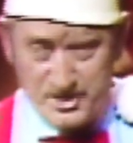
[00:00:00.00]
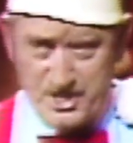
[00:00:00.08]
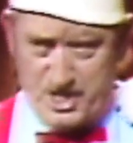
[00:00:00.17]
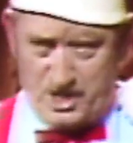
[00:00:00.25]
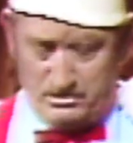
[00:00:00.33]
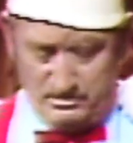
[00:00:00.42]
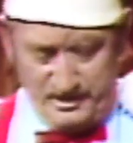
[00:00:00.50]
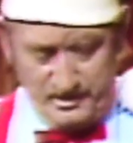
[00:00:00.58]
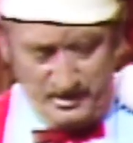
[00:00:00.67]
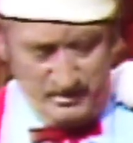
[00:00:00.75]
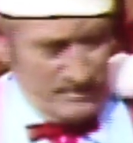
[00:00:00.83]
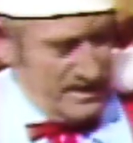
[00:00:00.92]
He
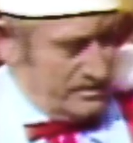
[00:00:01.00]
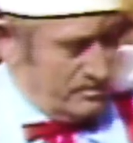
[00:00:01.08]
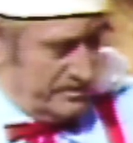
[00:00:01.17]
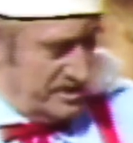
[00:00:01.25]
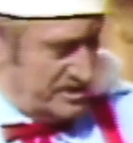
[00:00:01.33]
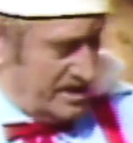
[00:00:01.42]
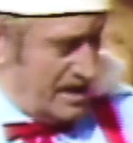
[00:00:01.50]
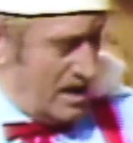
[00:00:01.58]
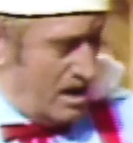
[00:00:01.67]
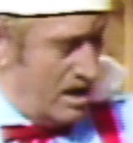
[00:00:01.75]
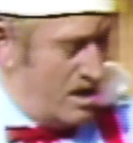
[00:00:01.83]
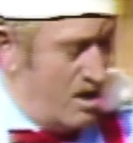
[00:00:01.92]
turned back on. He said,
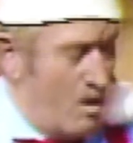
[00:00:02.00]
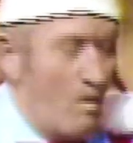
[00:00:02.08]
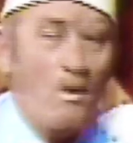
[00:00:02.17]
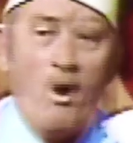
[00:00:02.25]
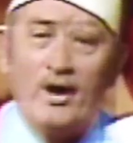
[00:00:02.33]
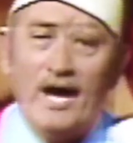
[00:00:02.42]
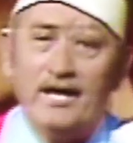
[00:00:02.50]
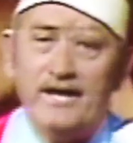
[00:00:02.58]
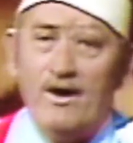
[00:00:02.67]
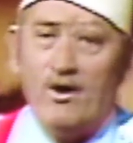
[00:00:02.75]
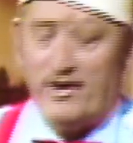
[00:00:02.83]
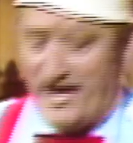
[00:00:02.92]
now, walk out
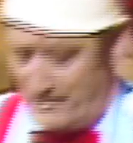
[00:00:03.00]
there on